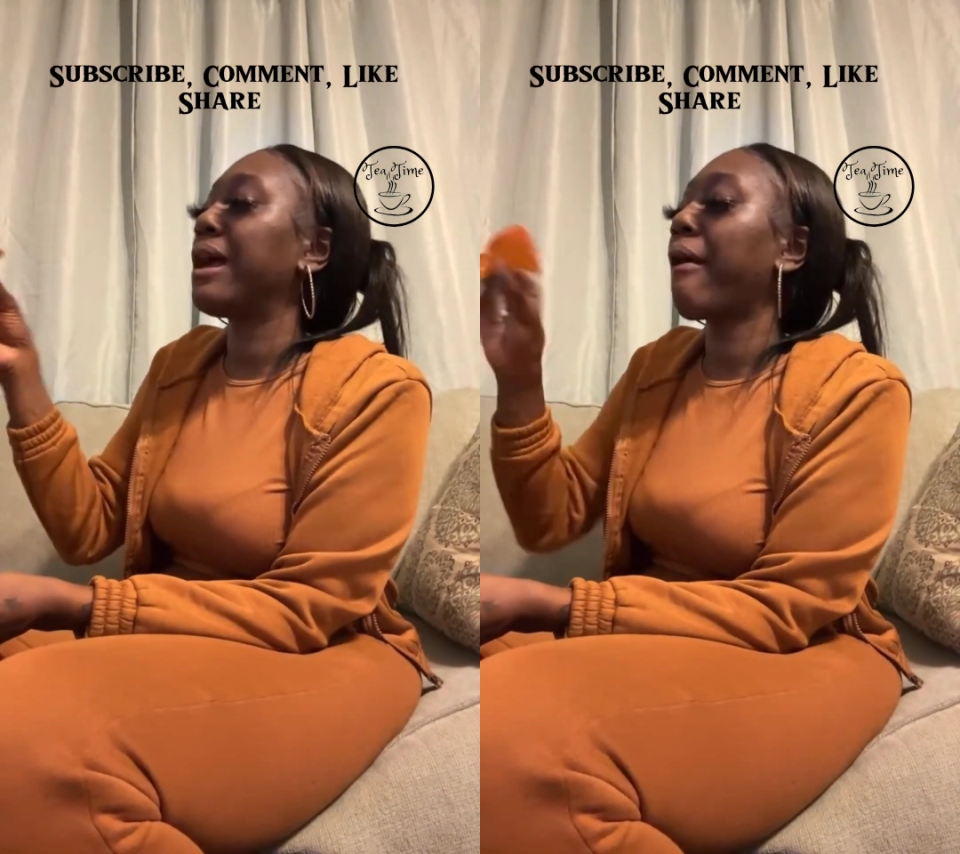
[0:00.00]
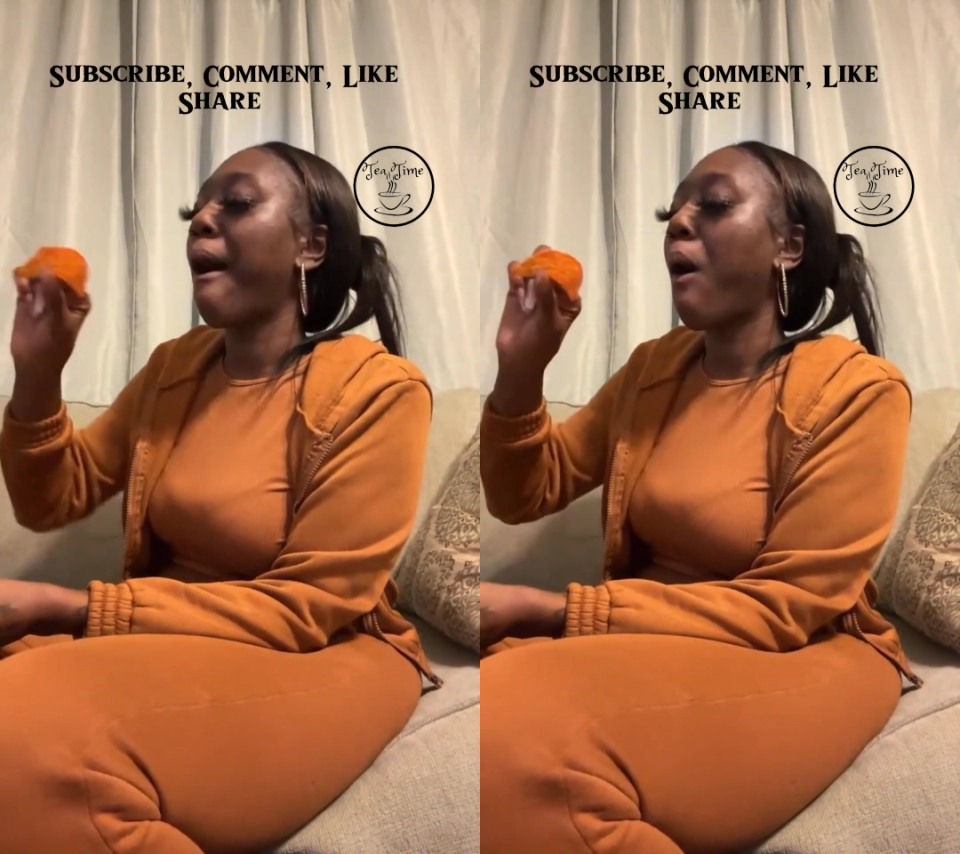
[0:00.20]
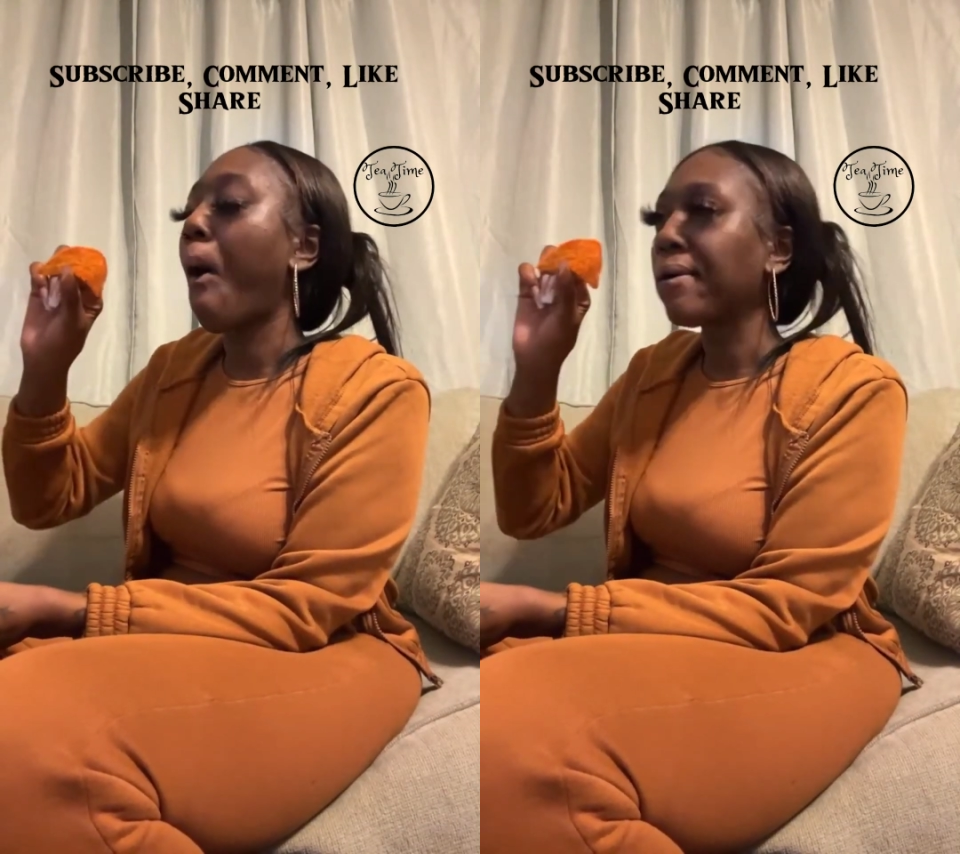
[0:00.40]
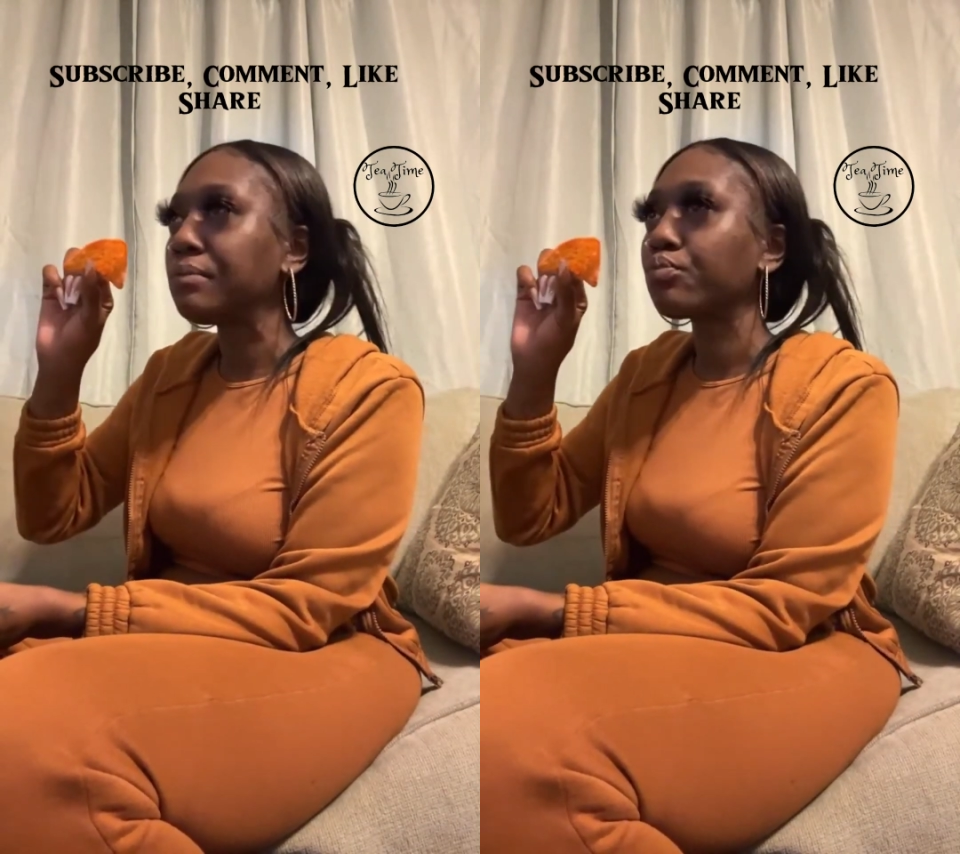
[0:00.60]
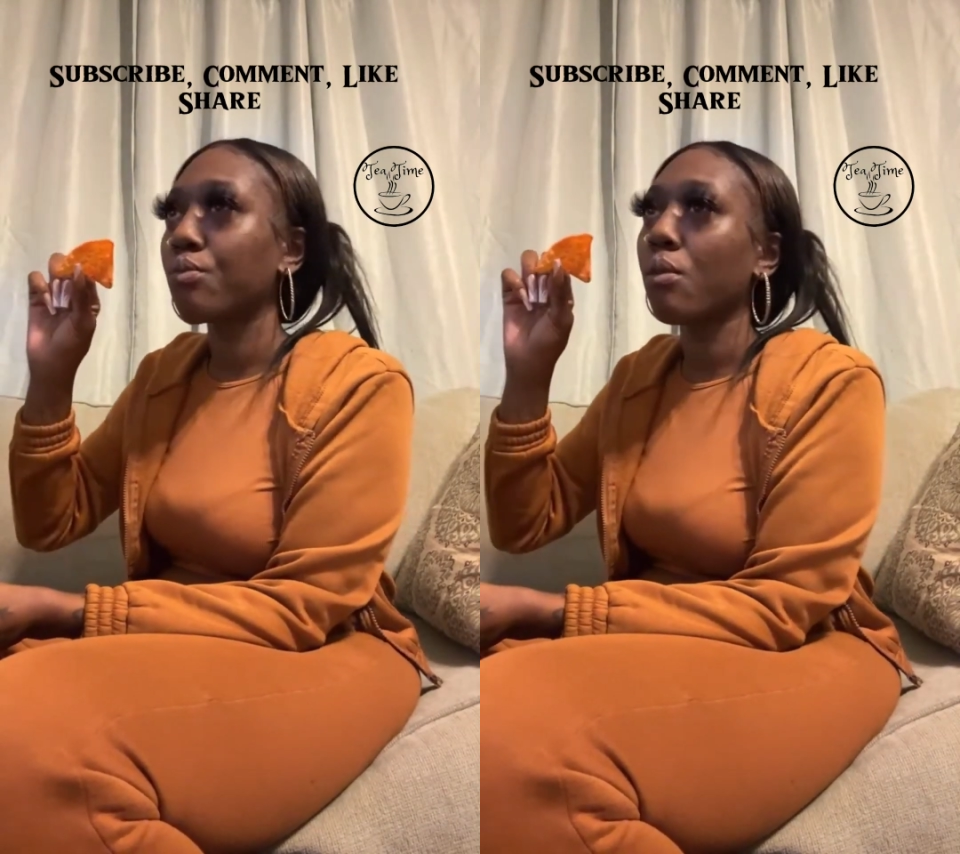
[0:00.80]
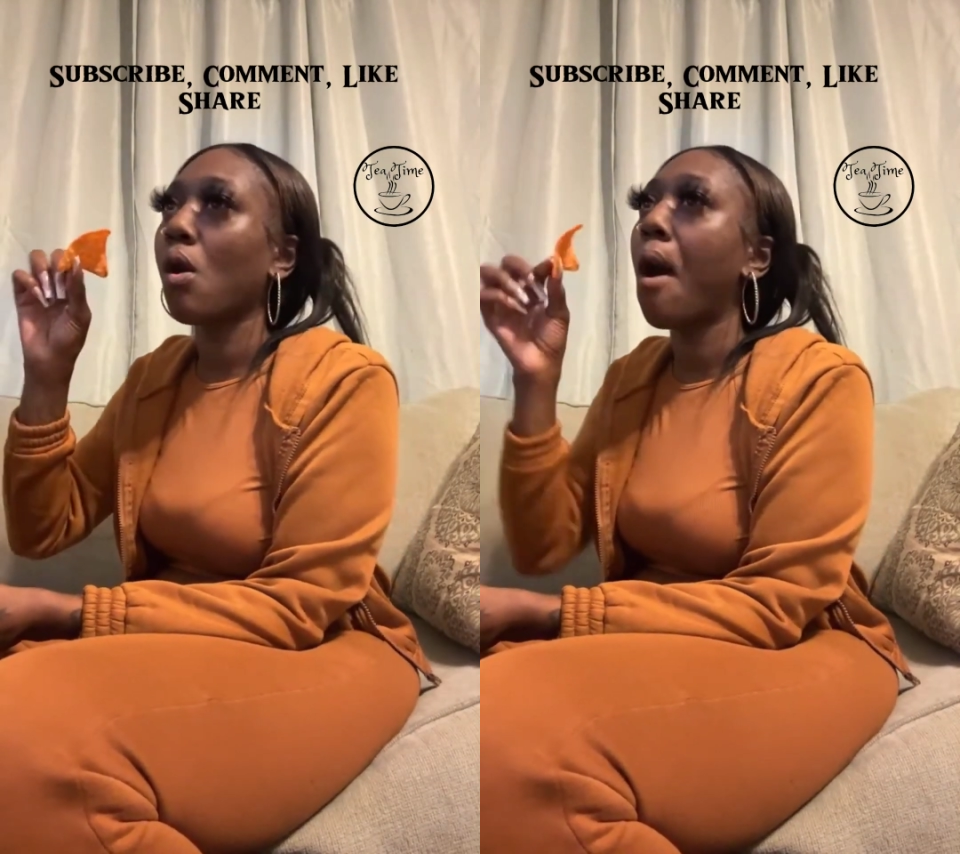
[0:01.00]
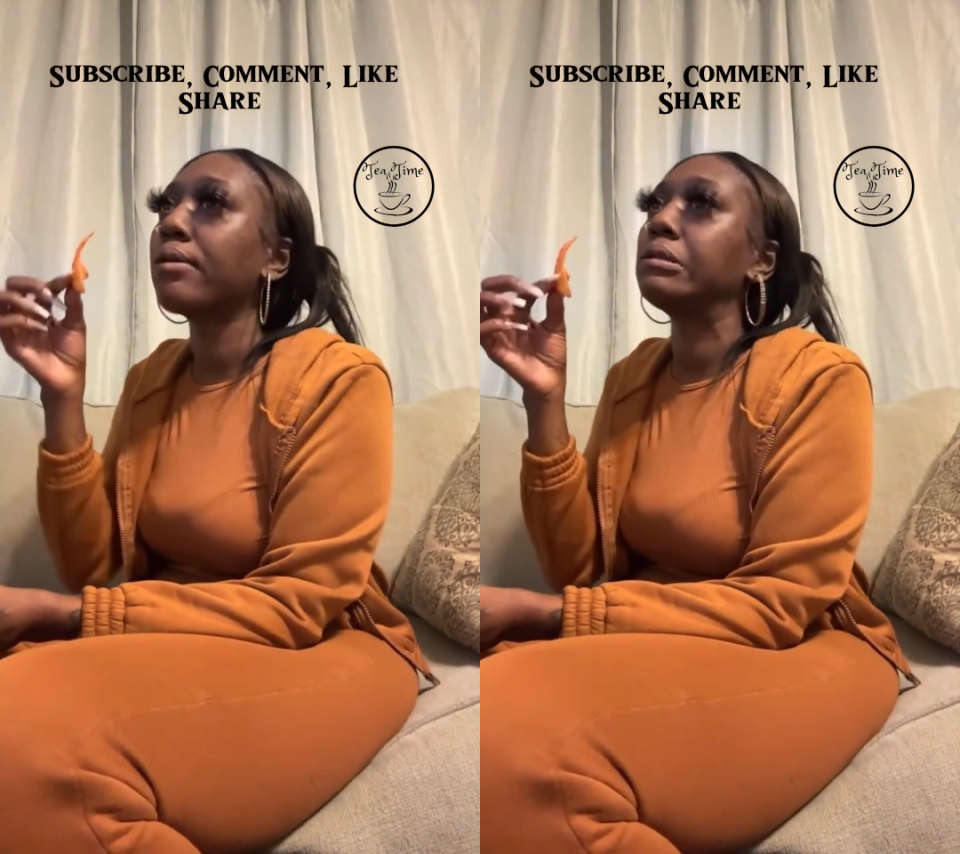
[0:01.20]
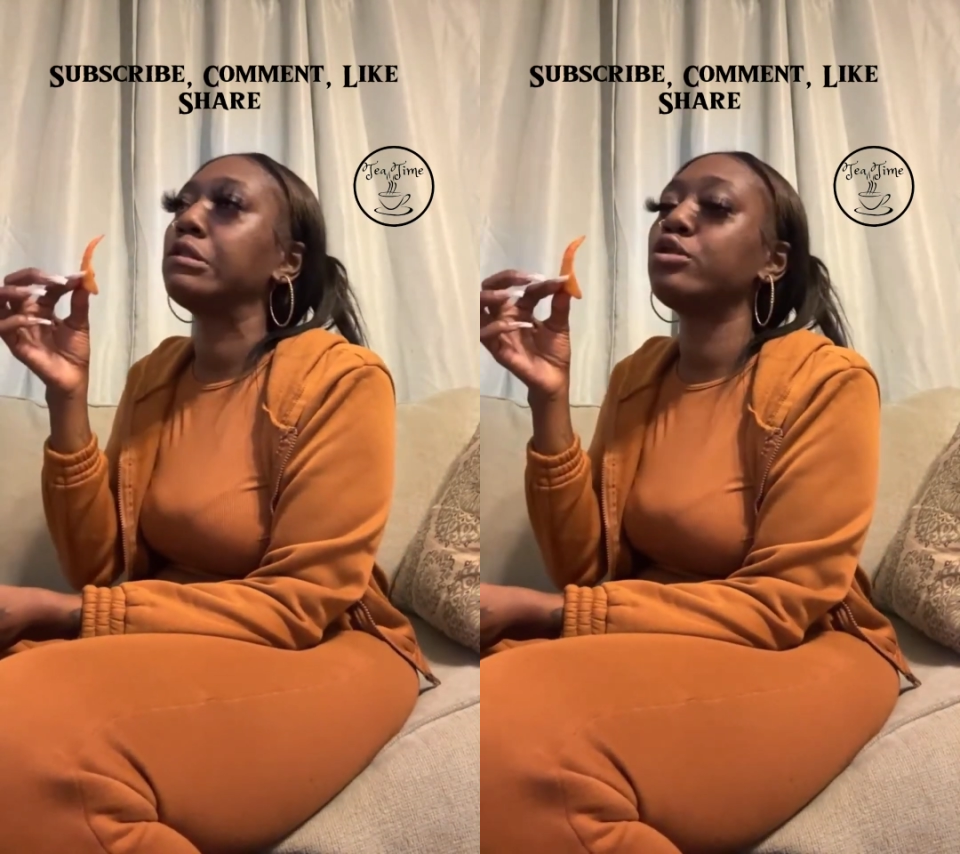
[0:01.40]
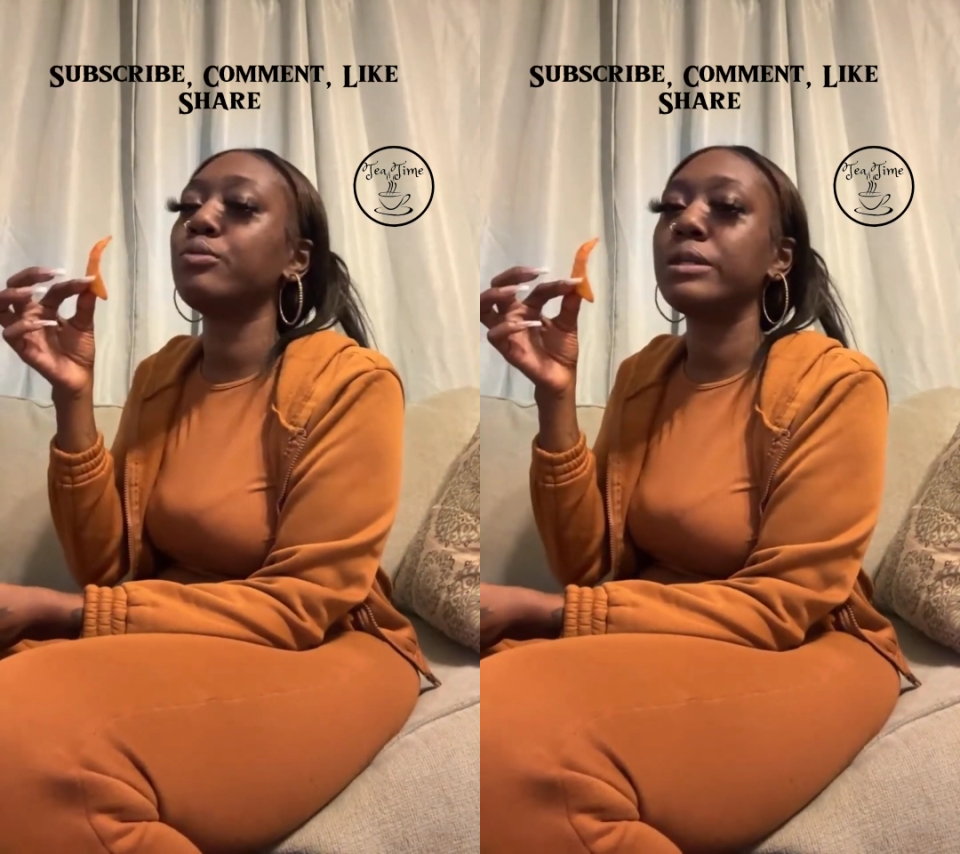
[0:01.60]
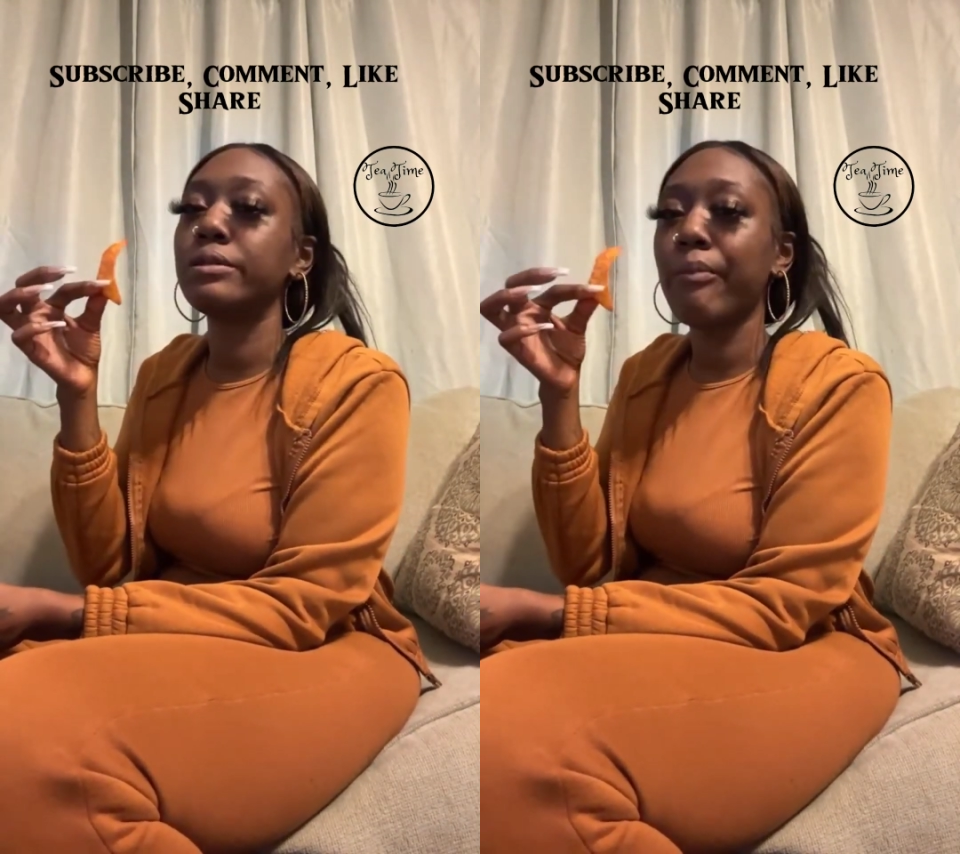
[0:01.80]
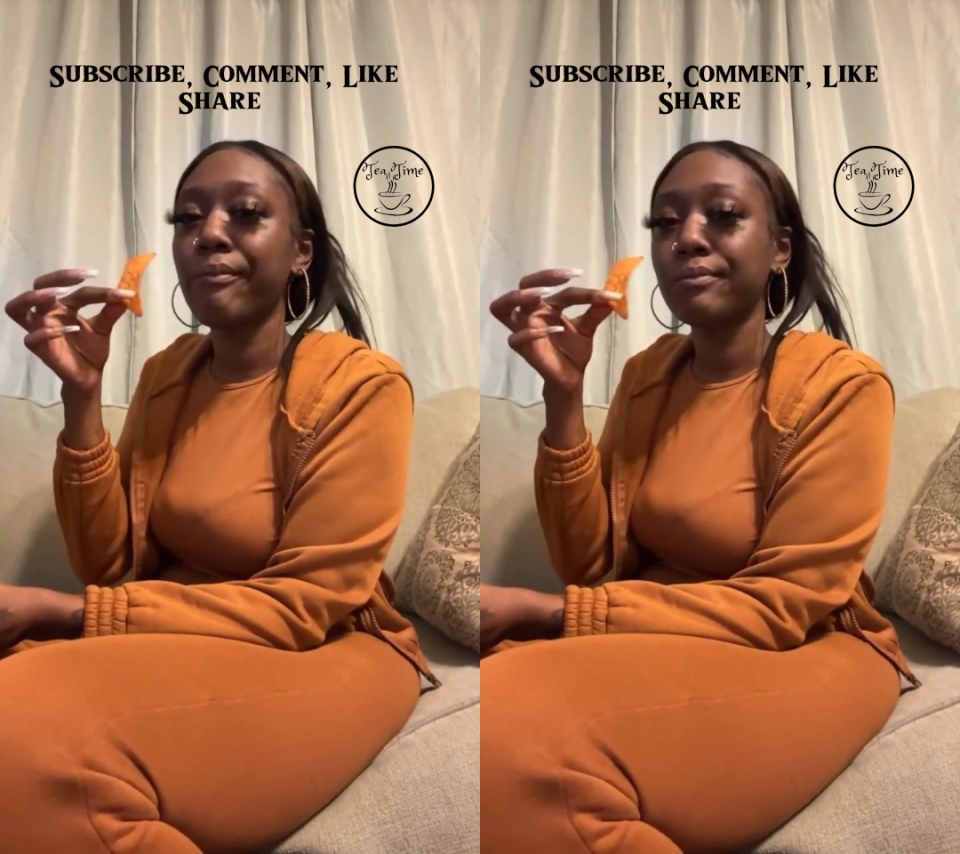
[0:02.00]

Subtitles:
like going on 2 weeks.